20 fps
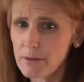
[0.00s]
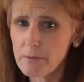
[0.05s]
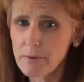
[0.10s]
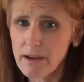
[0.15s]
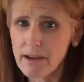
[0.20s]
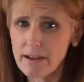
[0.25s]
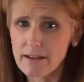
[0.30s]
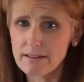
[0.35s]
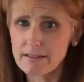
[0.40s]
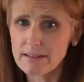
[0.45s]
the
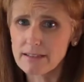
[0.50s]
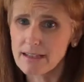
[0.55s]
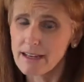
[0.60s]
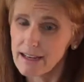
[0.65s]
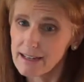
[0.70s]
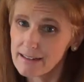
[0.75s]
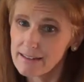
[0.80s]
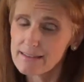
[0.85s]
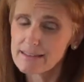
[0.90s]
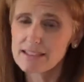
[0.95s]
way is
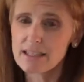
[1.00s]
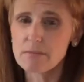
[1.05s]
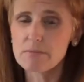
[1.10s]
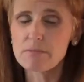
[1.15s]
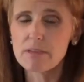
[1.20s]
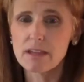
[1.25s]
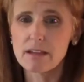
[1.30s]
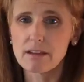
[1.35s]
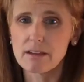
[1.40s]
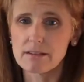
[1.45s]
kind of the
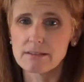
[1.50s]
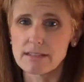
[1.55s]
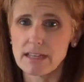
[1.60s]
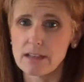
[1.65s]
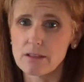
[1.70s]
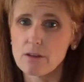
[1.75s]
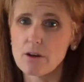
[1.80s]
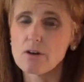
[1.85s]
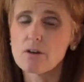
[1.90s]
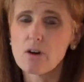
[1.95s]
same thing as
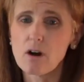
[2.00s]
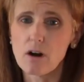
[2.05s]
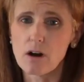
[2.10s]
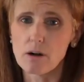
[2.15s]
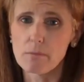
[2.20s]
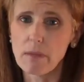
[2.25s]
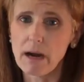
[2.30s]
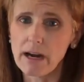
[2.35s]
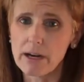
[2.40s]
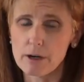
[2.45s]
a
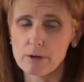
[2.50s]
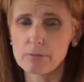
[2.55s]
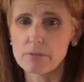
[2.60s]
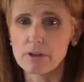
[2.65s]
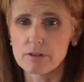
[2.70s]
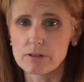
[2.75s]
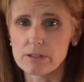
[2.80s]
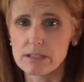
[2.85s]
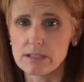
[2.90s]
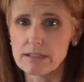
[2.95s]
low-carb, higher
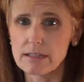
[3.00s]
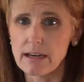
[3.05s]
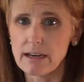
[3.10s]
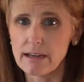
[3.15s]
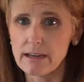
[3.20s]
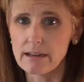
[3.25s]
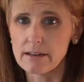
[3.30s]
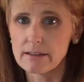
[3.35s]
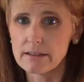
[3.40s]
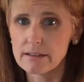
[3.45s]
protein
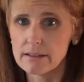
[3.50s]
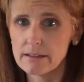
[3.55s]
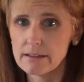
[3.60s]
diet.